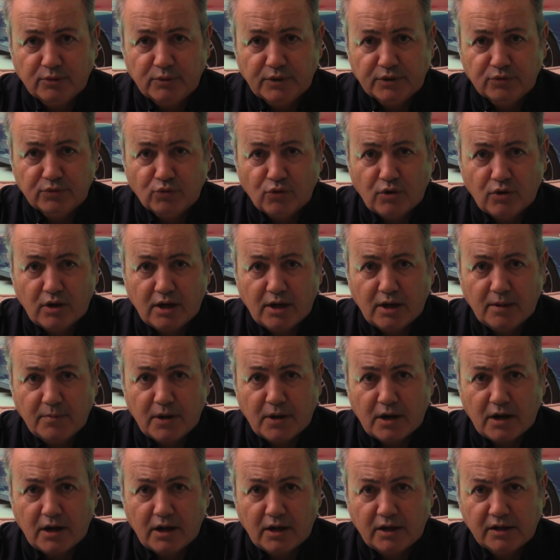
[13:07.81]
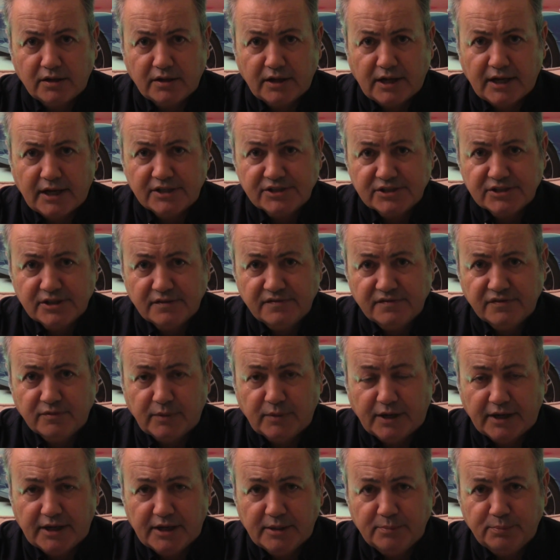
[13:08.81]
with Rob asking for
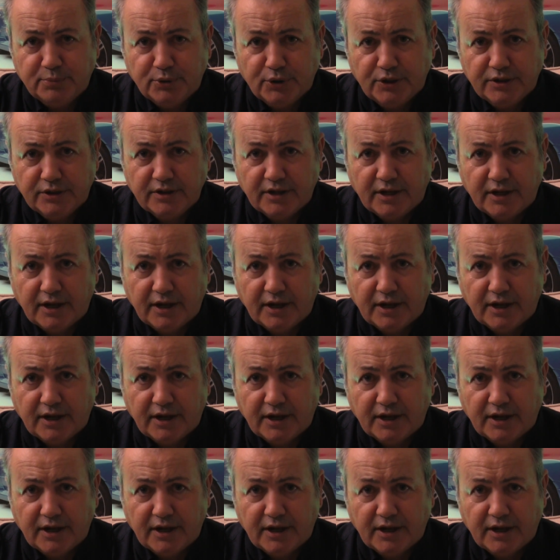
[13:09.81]
my input,